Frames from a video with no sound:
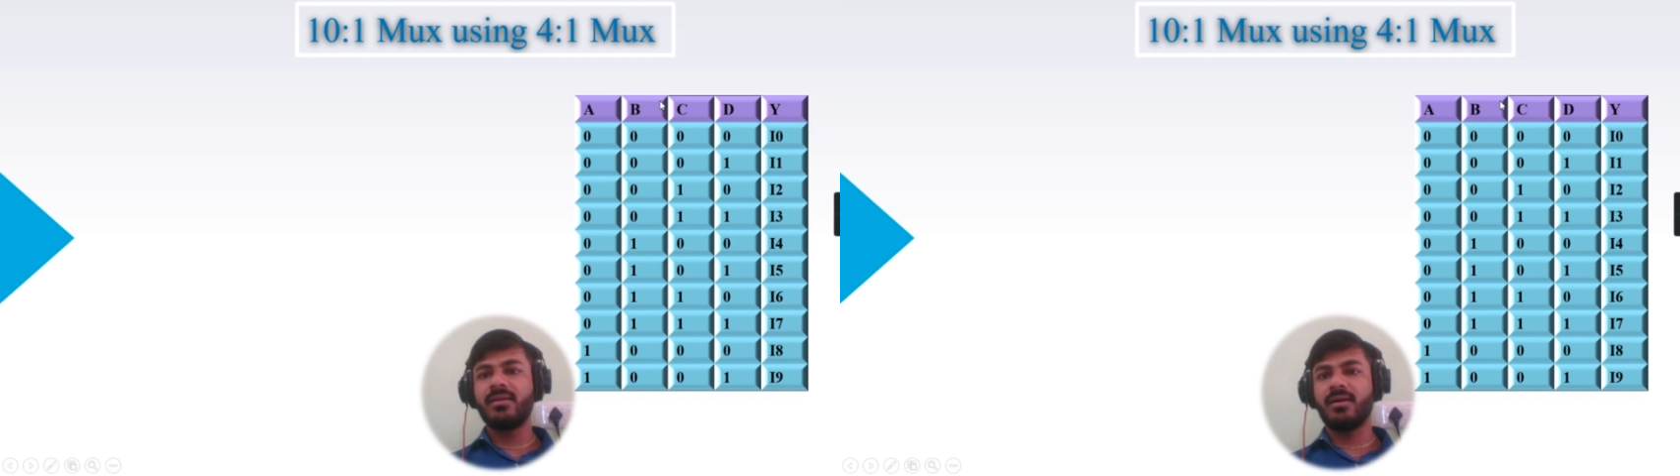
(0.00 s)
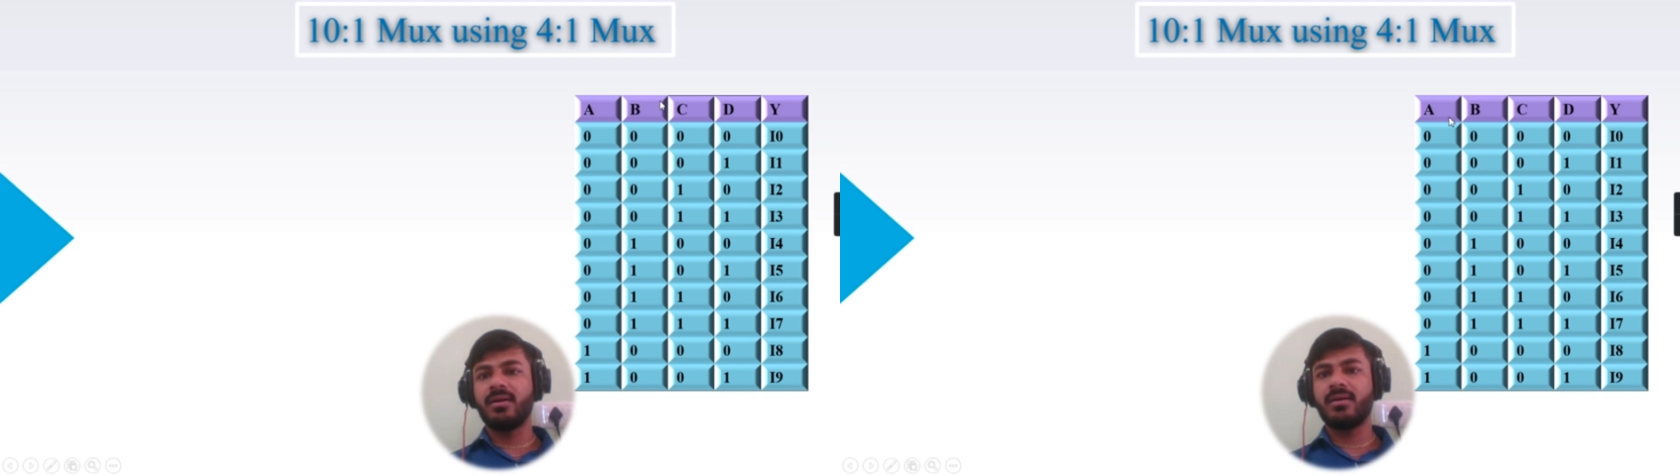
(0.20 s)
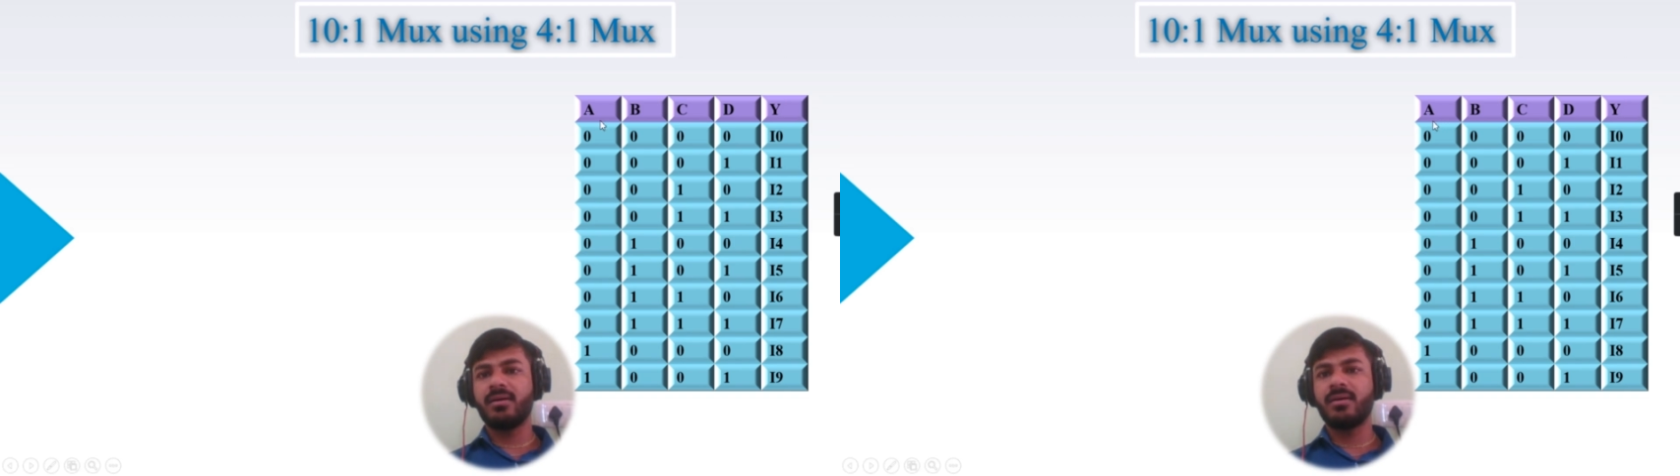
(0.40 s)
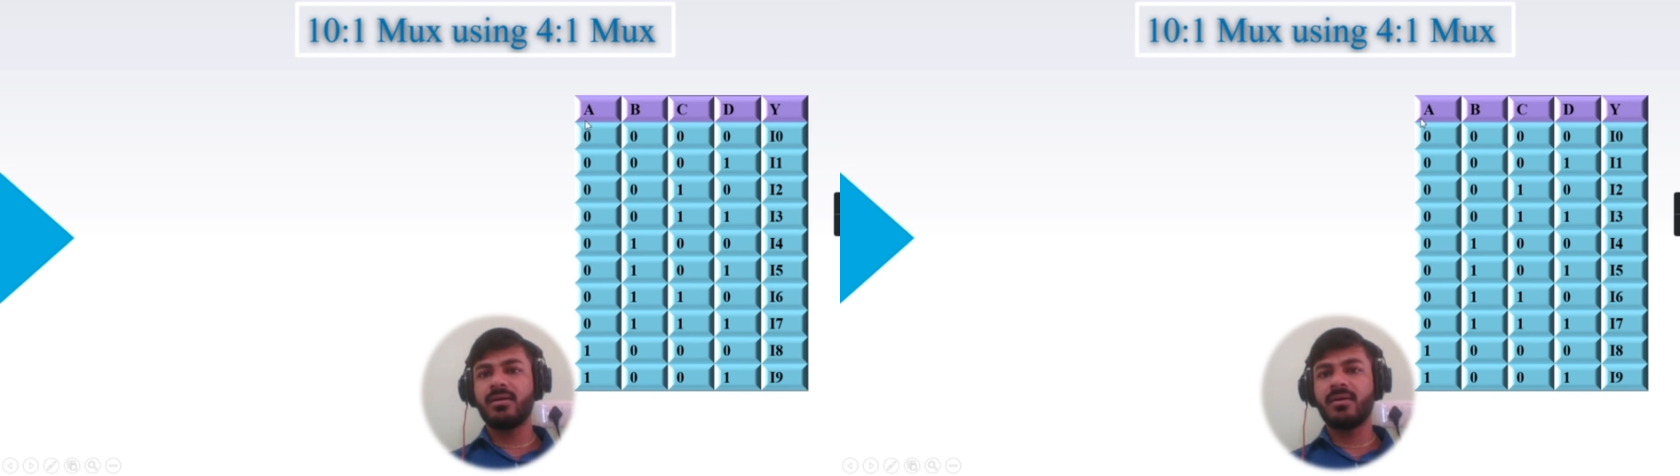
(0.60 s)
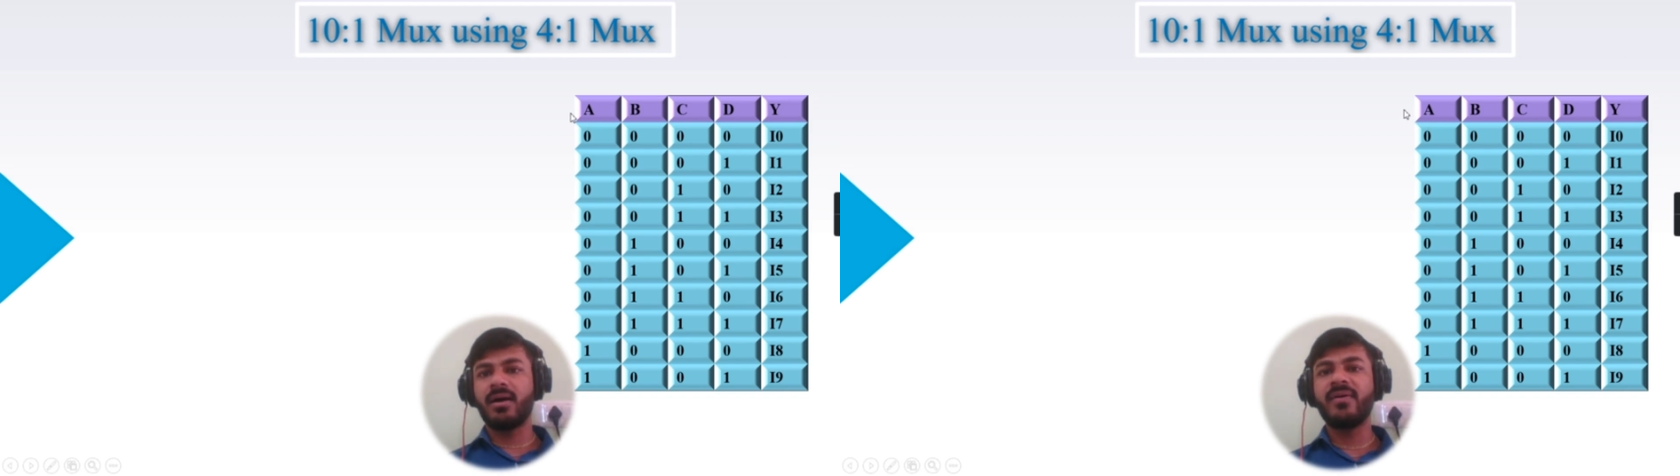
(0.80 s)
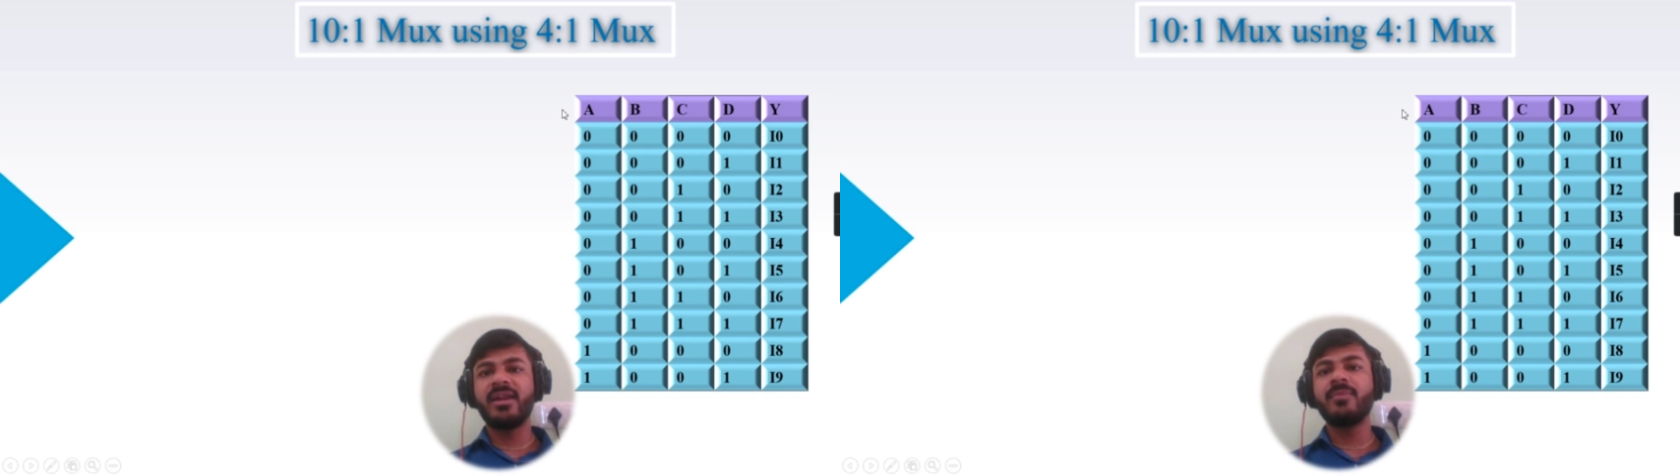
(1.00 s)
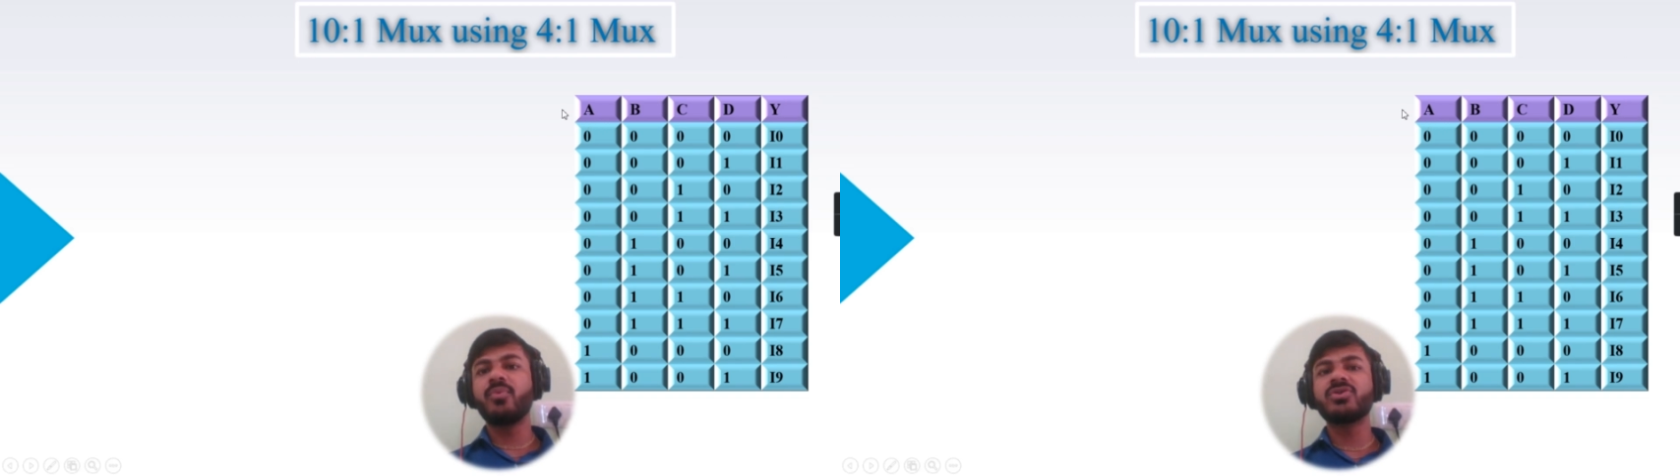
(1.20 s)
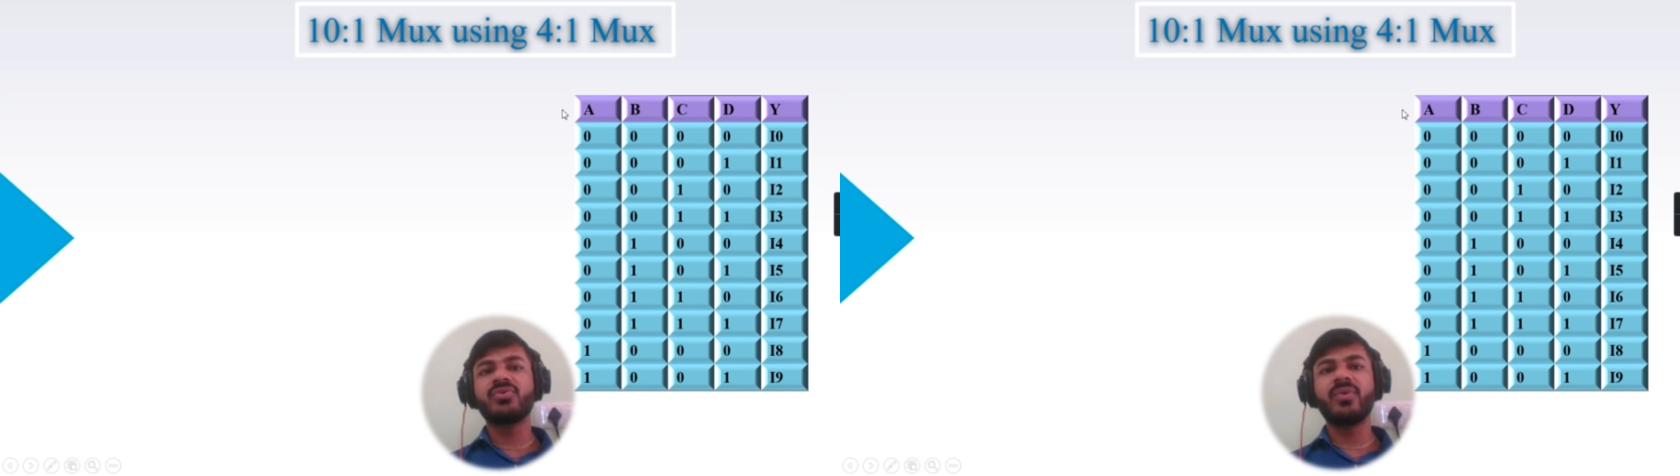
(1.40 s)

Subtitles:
Our inputs